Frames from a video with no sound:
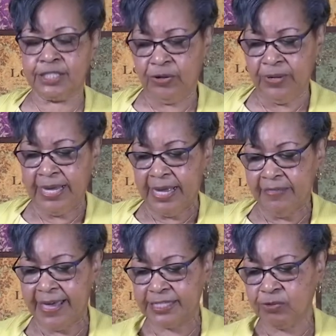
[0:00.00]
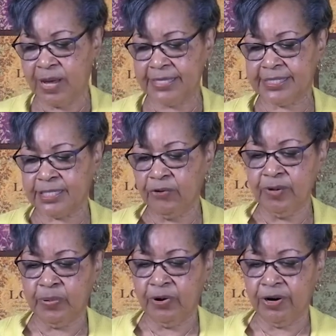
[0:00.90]
So that's why it's so
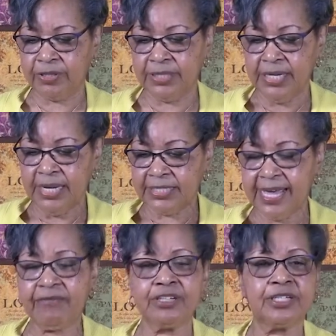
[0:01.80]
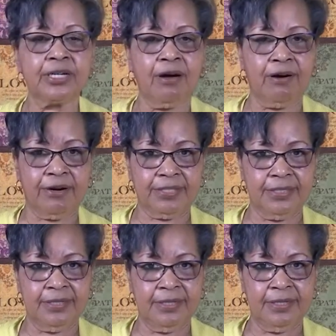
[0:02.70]
important to have a good heart,
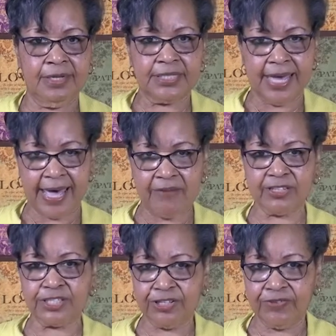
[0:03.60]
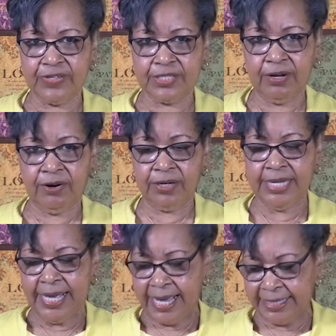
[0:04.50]
to have a servant's heart,
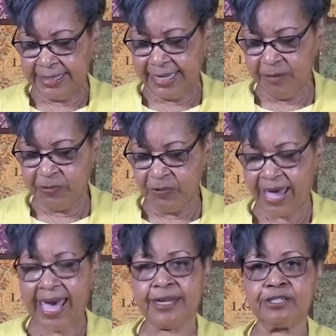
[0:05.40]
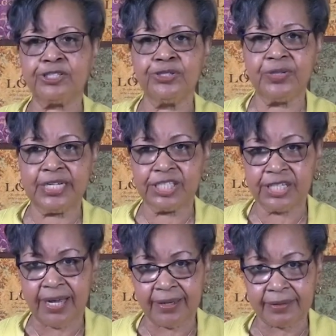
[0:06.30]
and to keep your attitude in
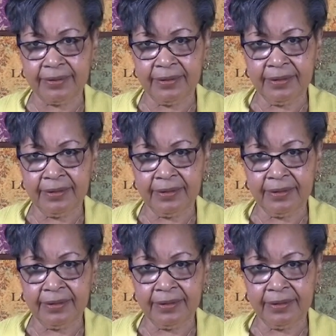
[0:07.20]
check.